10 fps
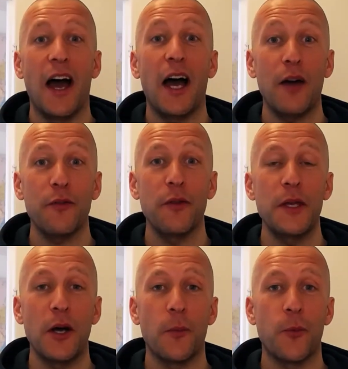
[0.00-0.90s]
After
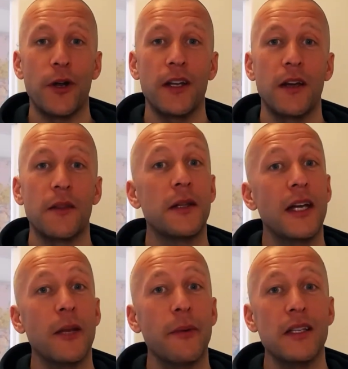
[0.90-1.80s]
the upgrade, the
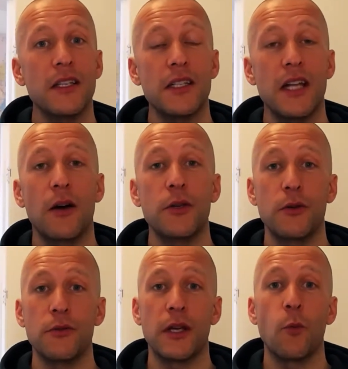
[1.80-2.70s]
database is now
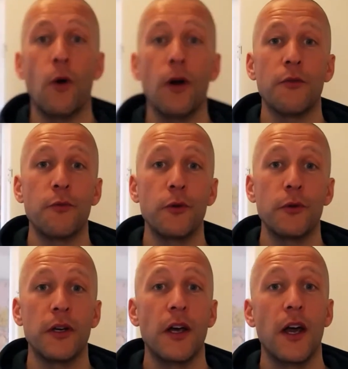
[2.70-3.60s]
using Wallet
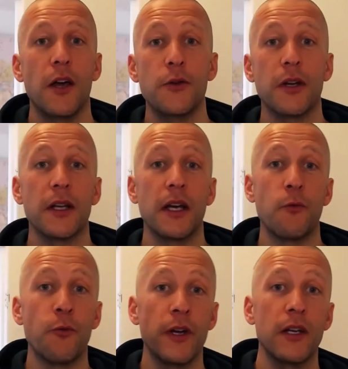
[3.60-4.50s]
root. You can get
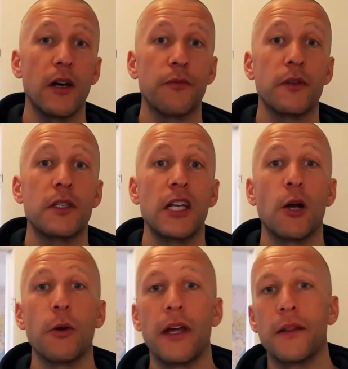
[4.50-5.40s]
rid of the
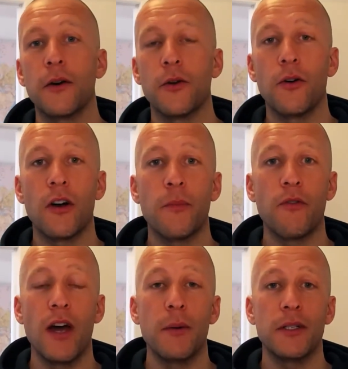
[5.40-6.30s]
SQLNET.ORA
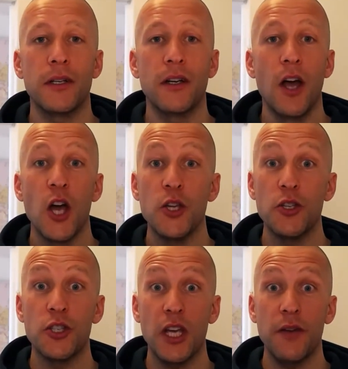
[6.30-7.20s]
parameter, you
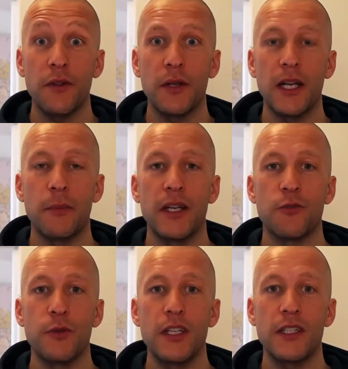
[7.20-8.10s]
save the
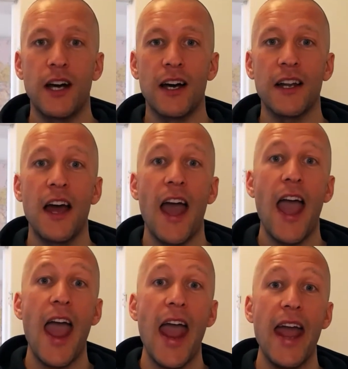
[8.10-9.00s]
database restart,
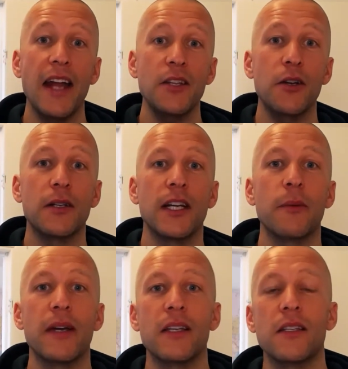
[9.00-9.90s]
and your
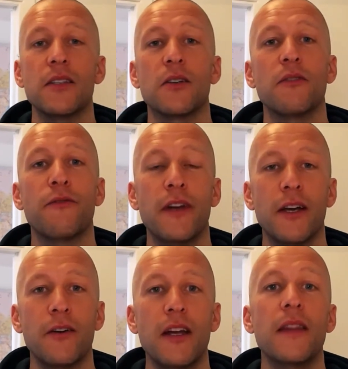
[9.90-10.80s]
database is
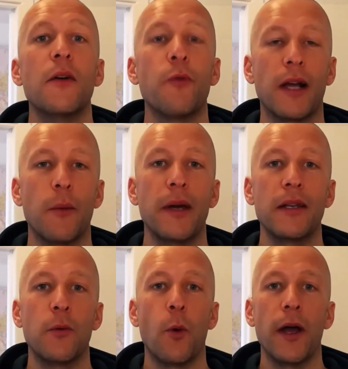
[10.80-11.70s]
configured in the
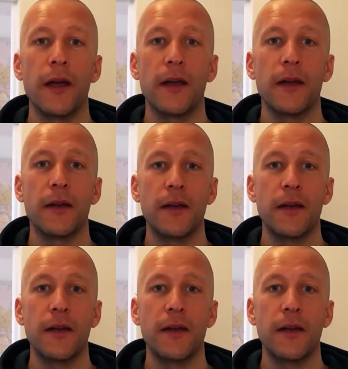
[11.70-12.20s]
recommended way.